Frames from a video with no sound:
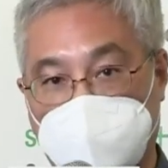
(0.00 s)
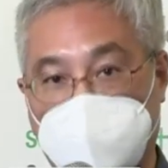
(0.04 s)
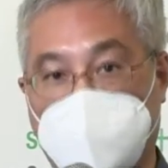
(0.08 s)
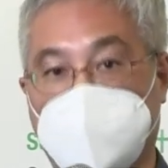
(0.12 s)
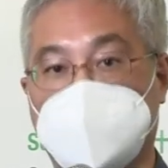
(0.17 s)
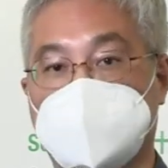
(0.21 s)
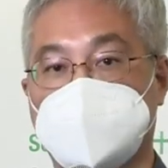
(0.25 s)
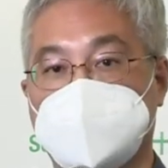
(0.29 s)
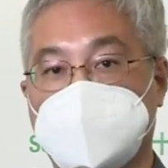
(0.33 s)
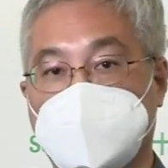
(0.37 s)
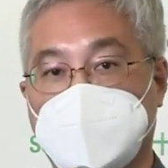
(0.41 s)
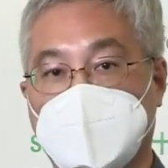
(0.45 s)

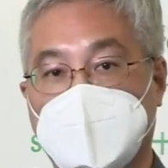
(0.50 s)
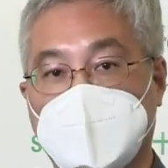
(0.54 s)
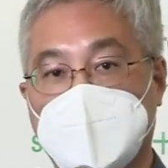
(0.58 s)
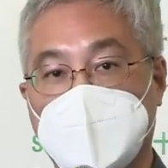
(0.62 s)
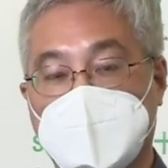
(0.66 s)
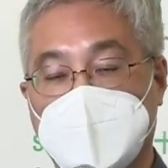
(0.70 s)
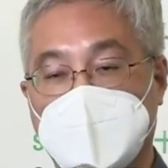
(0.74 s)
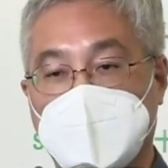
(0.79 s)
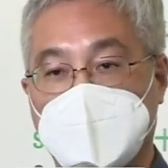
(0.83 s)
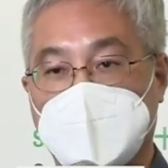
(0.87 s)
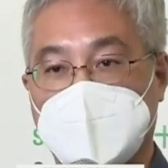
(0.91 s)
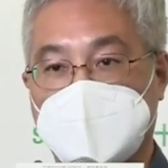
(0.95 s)
all of the
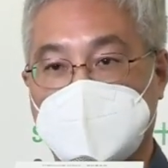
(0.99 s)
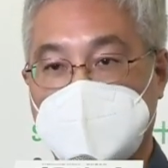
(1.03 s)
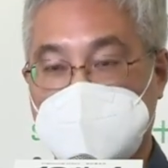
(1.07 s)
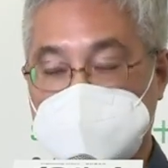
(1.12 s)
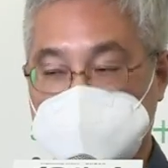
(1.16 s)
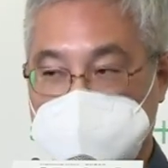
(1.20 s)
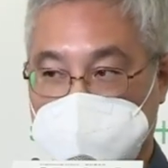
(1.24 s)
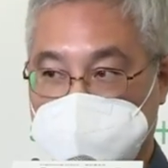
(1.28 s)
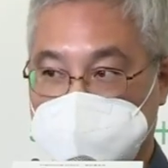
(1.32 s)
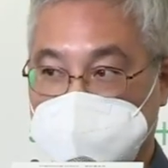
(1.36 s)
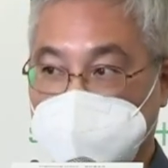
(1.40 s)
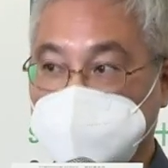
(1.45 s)
students and
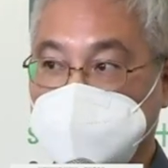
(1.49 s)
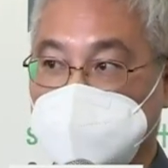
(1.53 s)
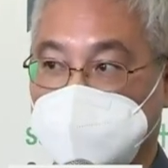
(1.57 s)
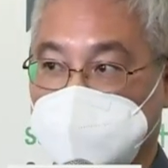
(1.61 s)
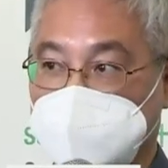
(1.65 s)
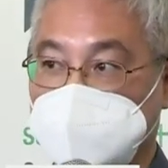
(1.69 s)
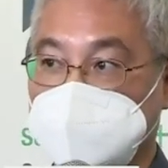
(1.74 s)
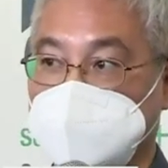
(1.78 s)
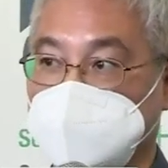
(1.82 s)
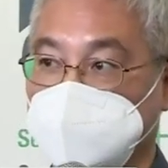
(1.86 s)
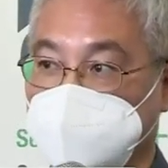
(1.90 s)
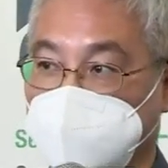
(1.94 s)
teachers who
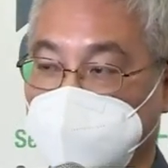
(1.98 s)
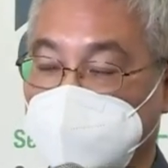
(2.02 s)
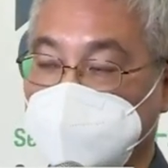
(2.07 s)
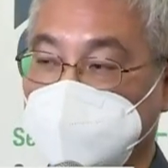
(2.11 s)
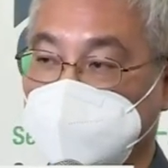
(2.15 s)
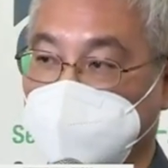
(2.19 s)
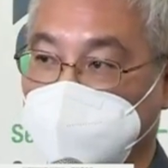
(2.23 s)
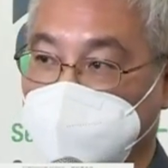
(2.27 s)
have shared